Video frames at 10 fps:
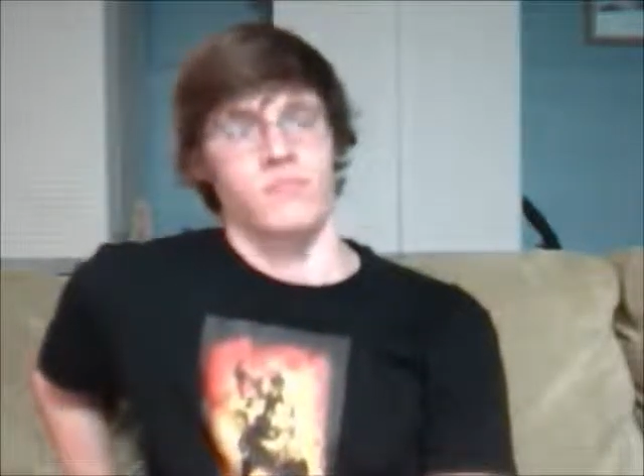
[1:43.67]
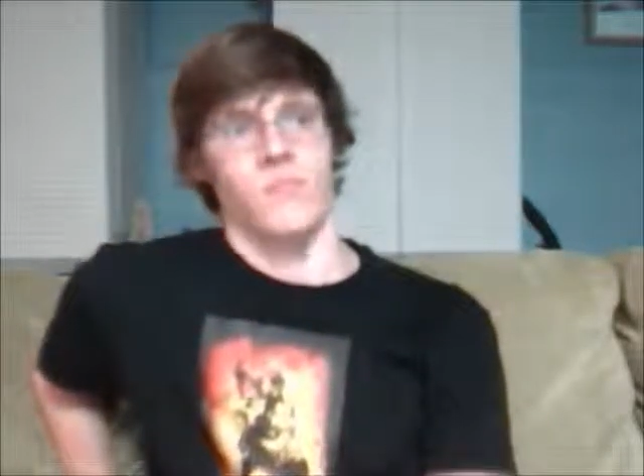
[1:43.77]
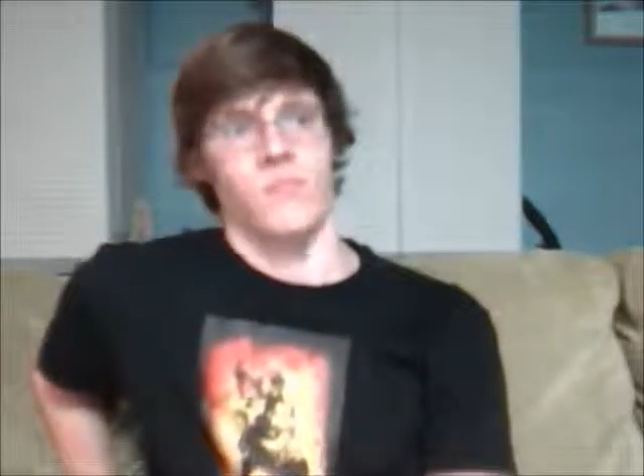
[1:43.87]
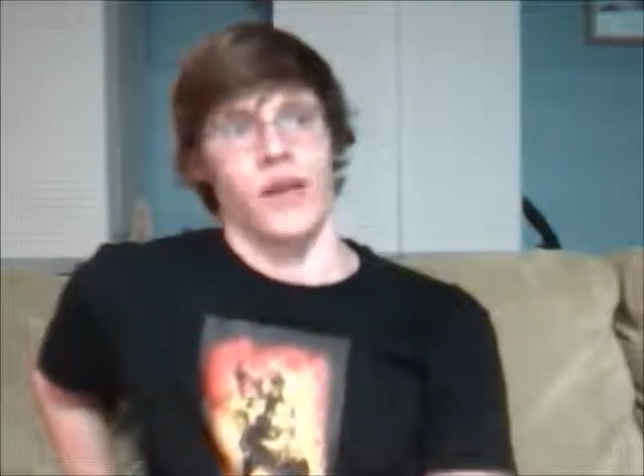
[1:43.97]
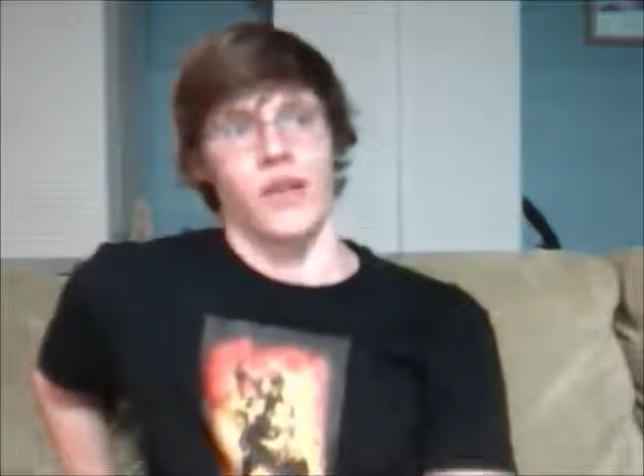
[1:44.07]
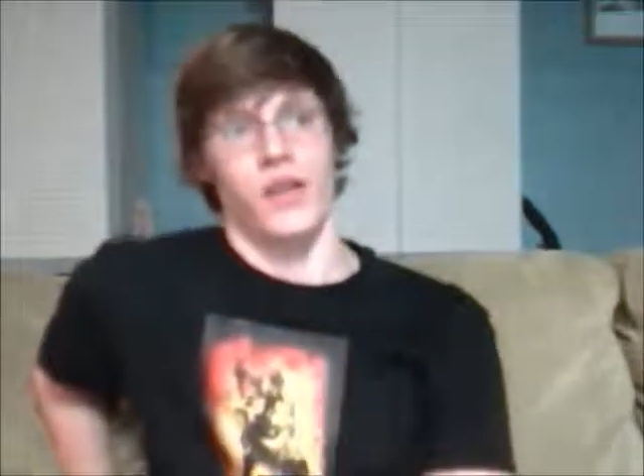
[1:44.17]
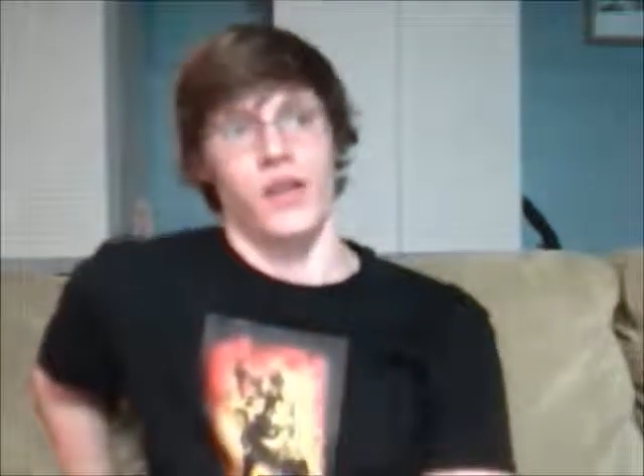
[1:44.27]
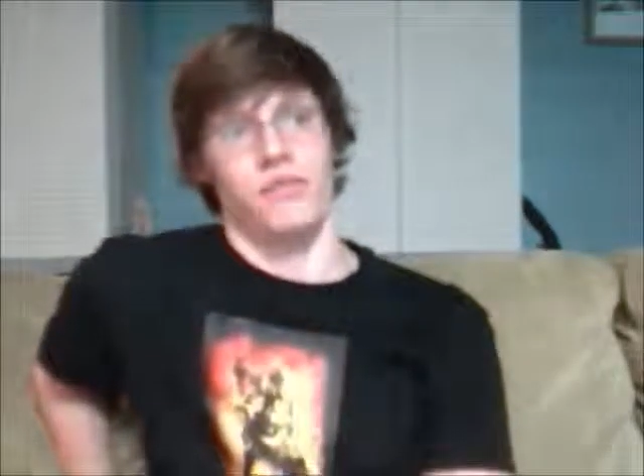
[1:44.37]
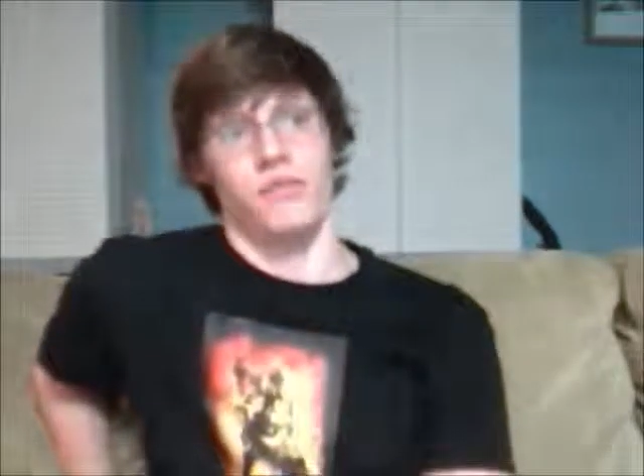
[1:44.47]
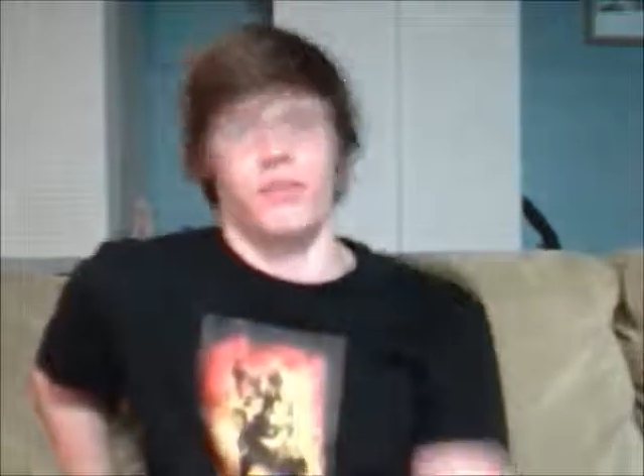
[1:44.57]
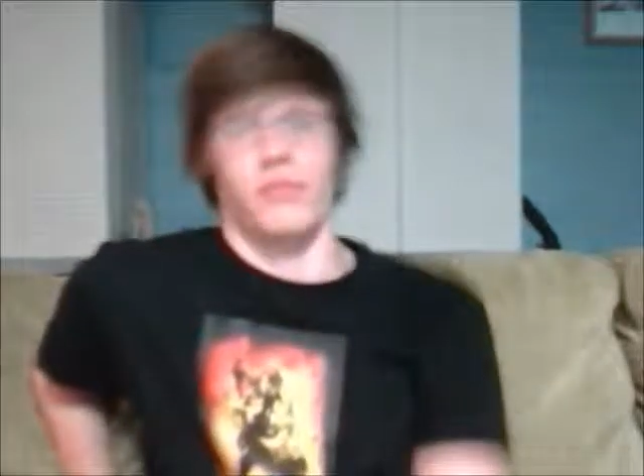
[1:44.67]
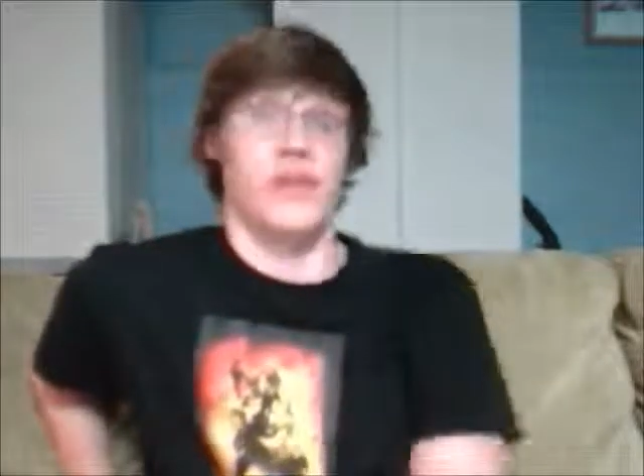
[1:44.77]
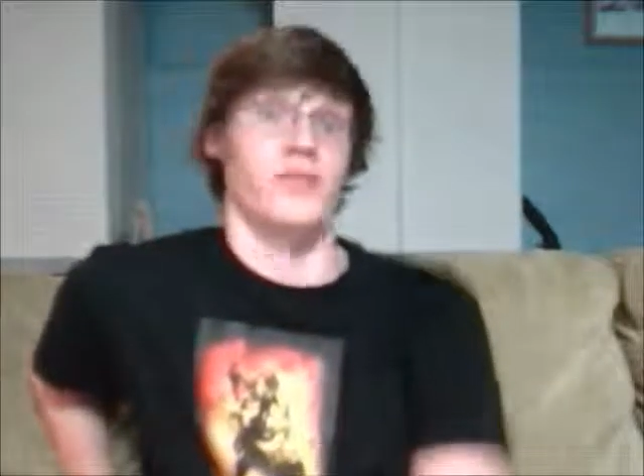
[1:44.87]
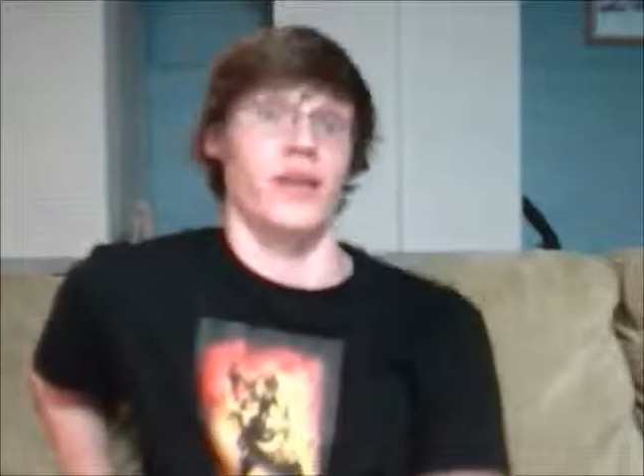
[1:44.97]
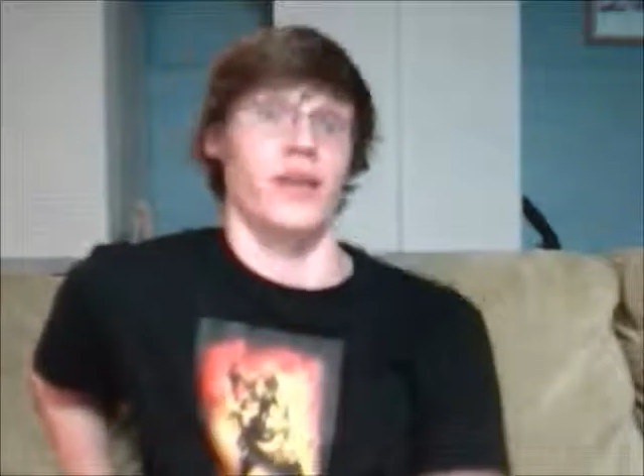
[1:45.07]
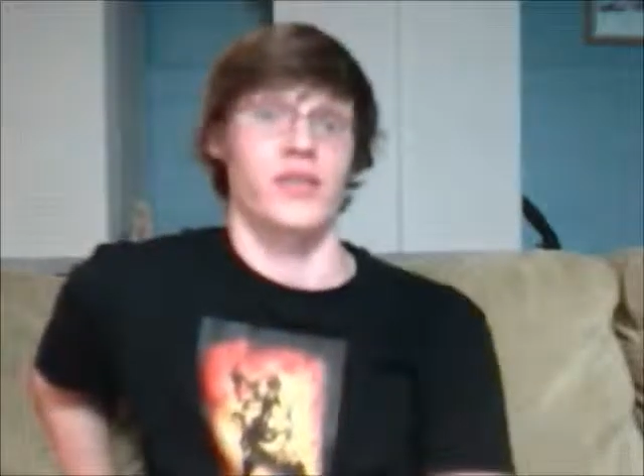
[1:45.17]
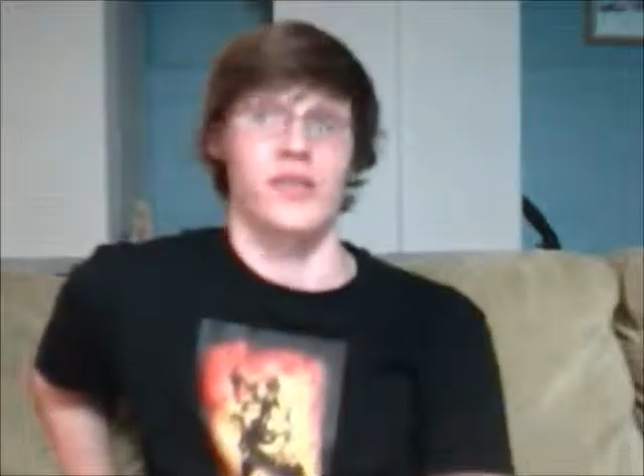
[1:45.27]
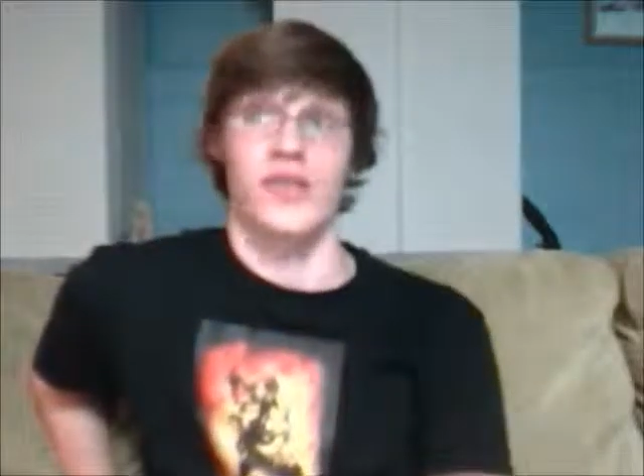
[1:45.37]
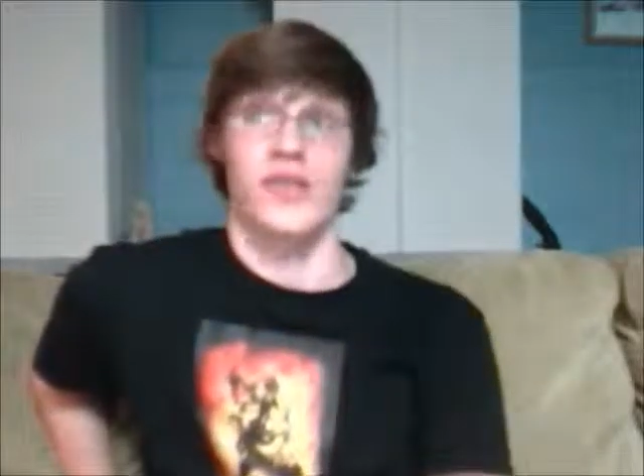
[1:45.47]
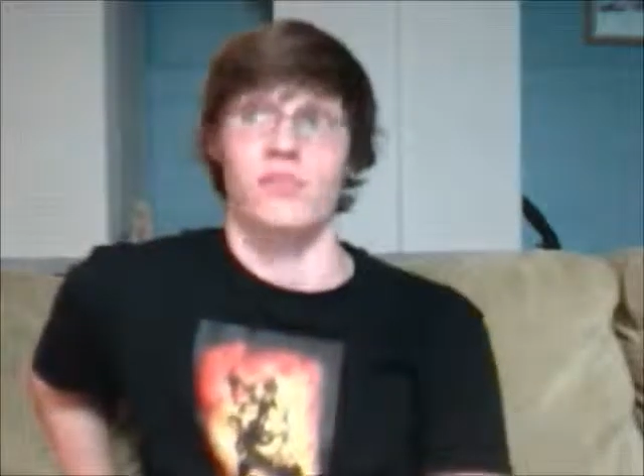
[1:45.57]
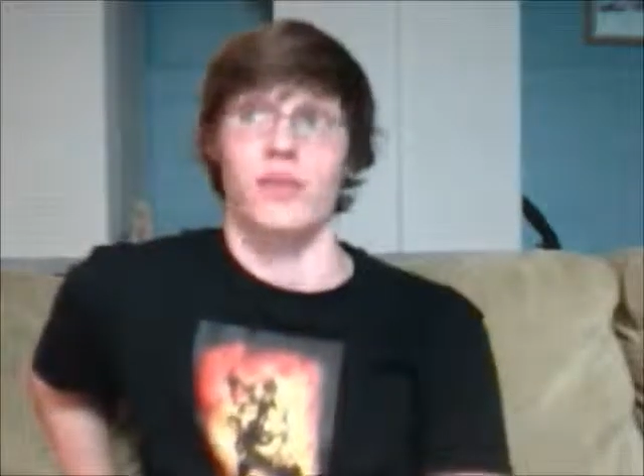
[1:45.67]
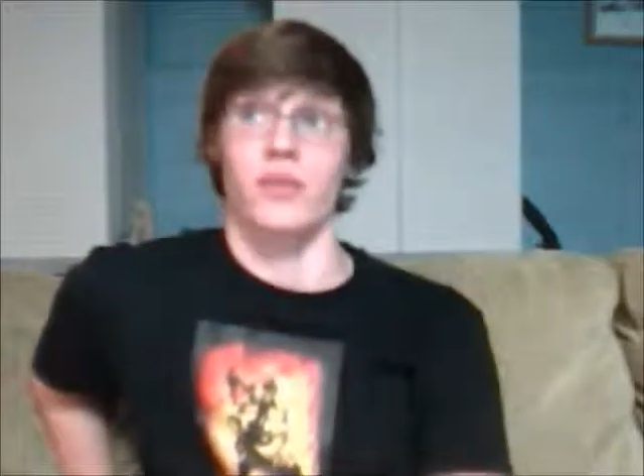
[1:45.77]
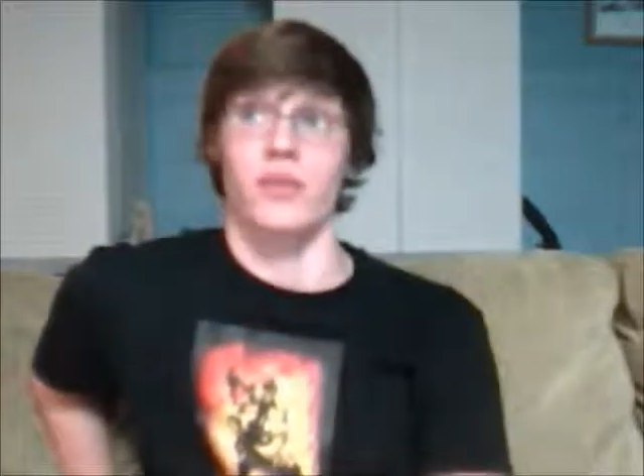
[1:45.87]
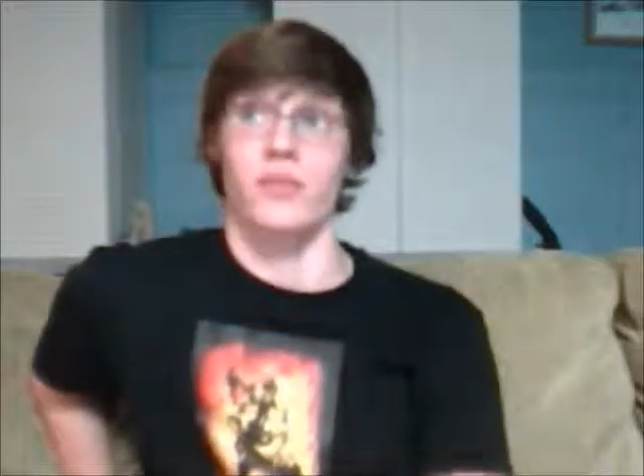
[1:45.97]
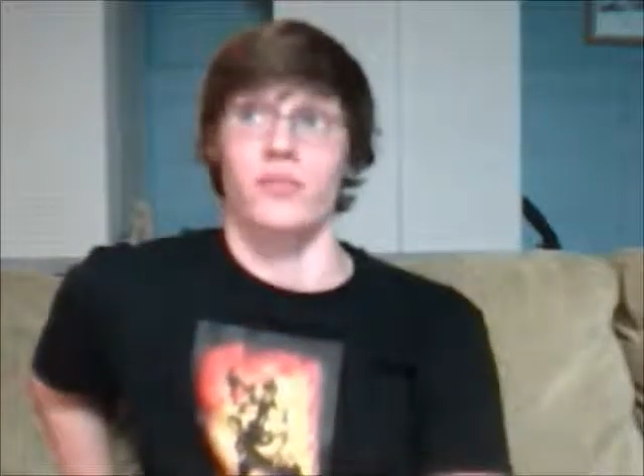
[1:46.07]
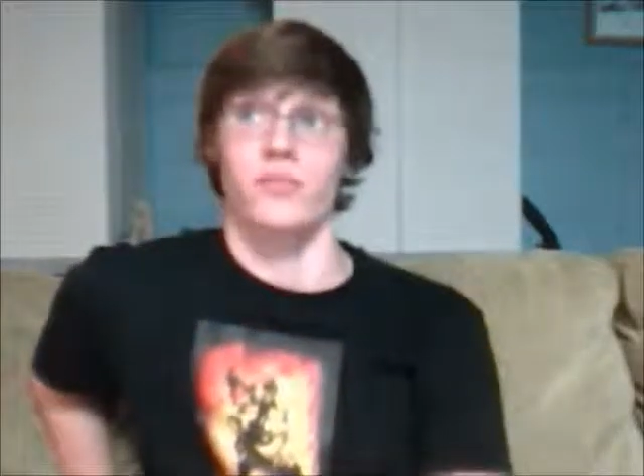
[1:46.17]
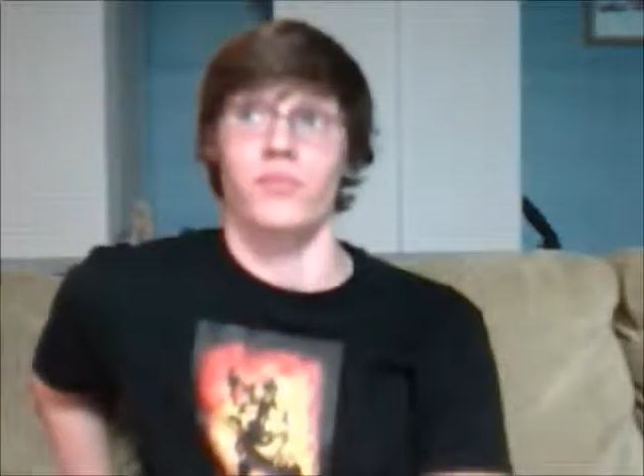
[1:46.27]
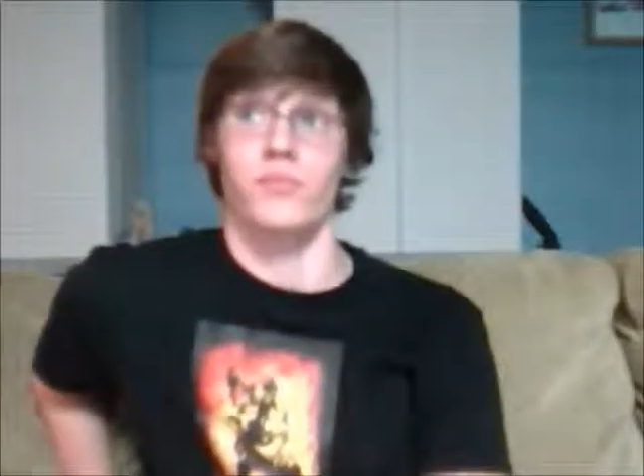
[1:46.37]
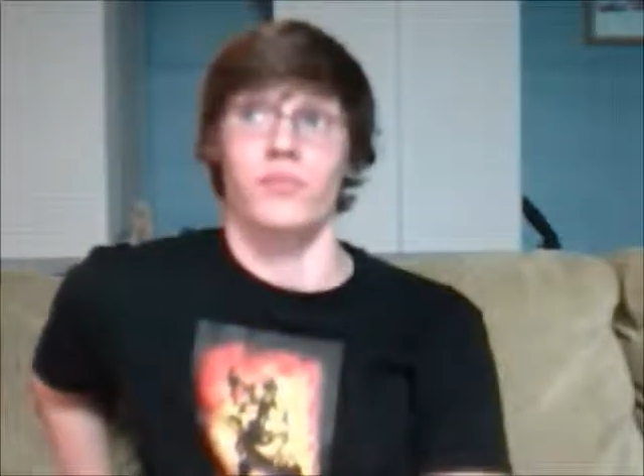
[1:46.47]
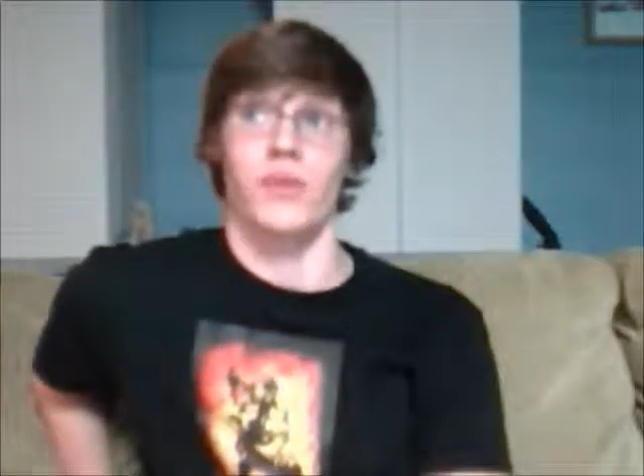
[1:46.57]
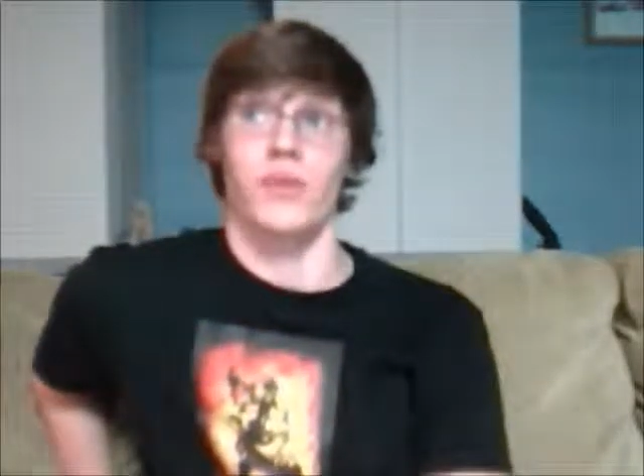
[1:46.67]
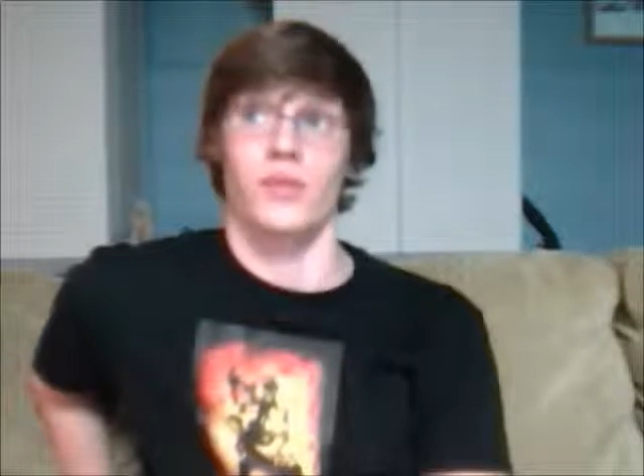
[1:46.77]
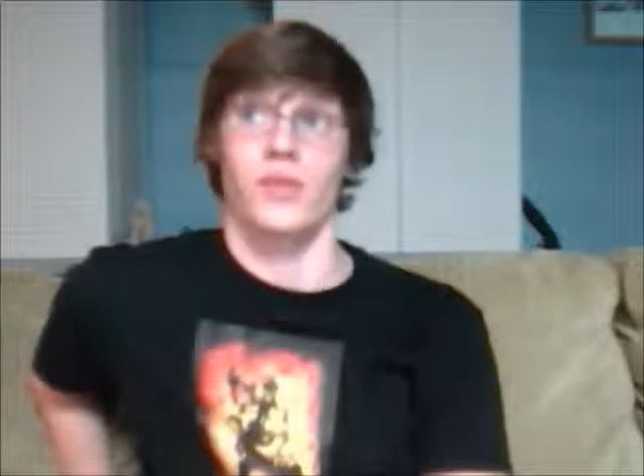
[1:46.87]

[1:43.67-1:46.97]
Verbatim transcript: I love Mass Effect, as you guys have probably been